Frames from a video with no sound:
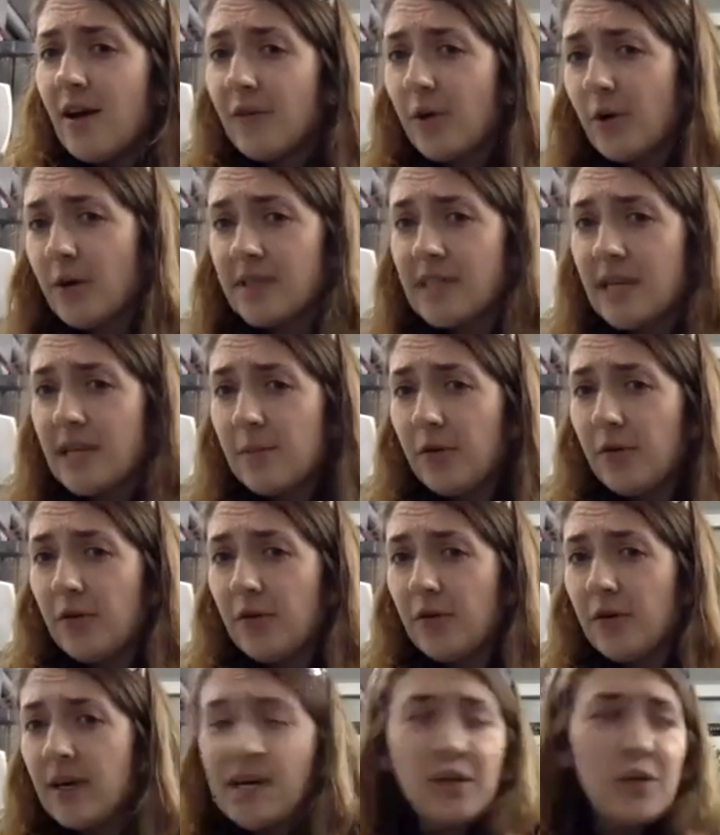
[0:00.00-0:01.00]
For
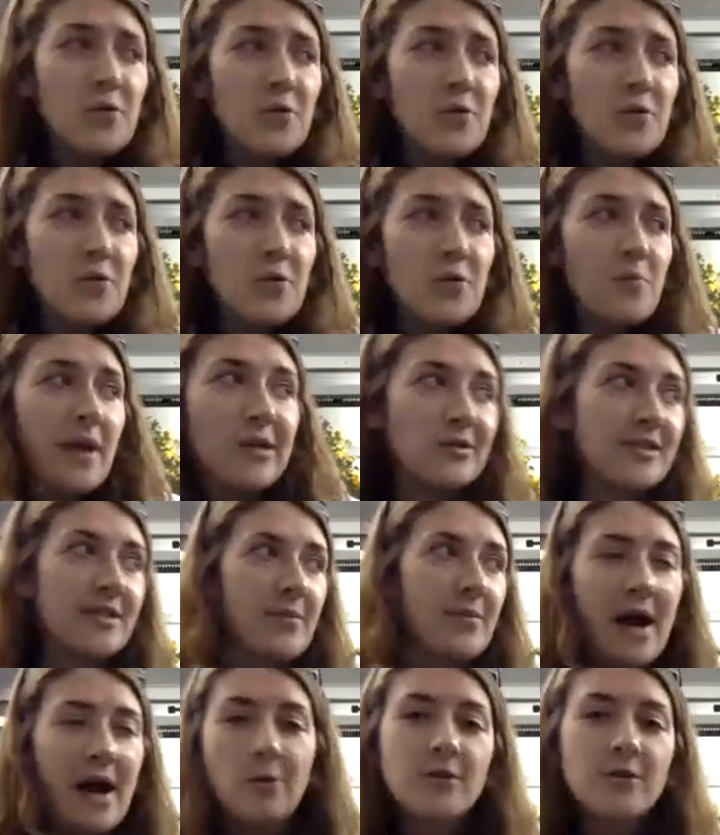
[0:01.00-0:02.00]
example, you may
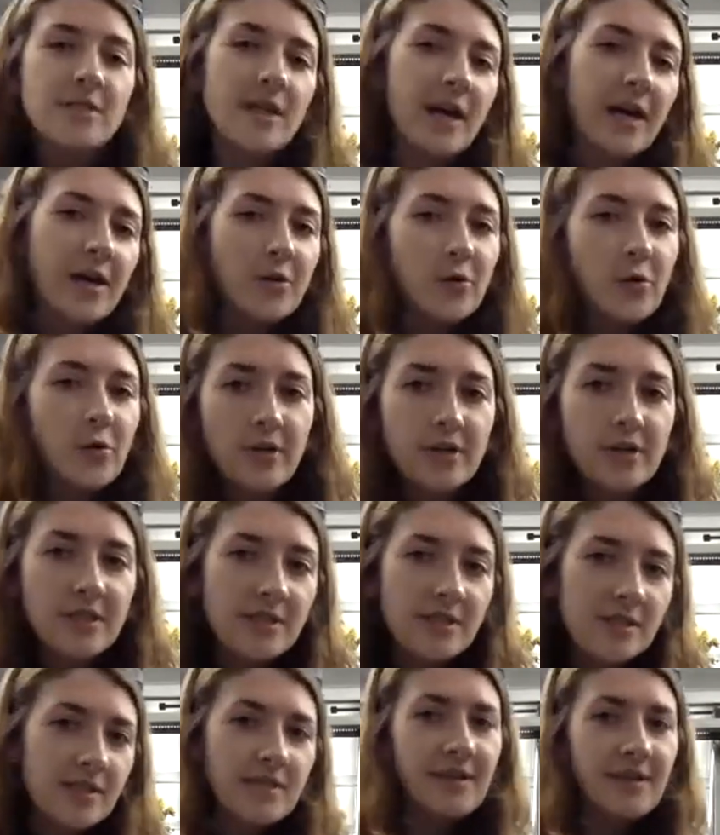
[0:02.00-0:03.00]
hear some outside
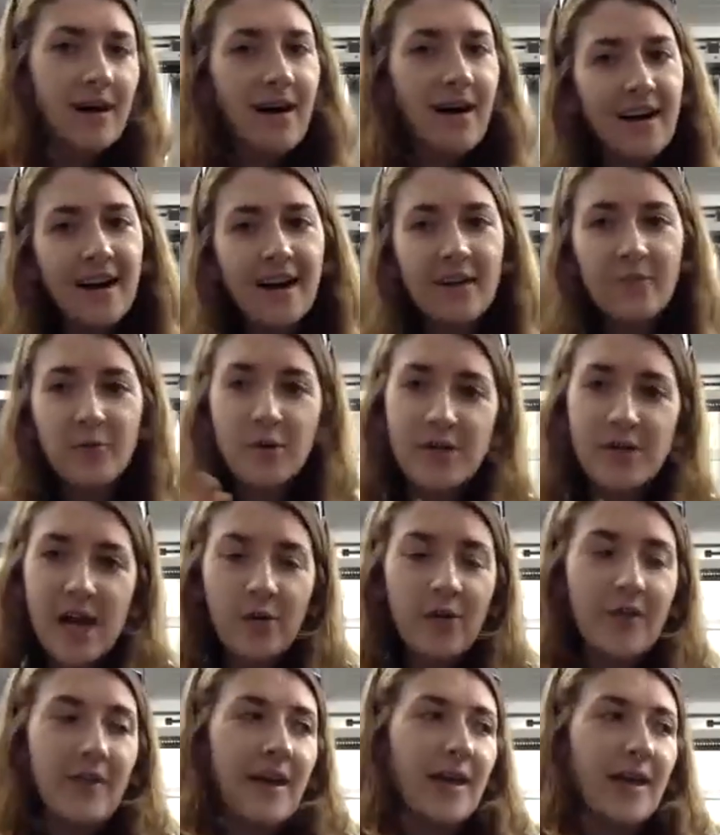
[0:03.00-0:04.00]
noise every
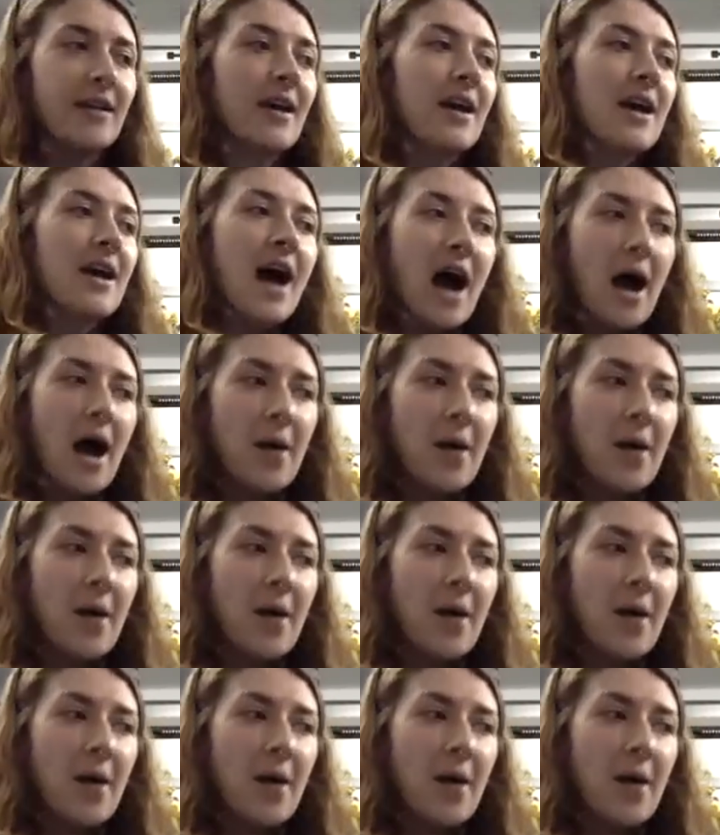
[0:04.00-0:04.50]
now and then.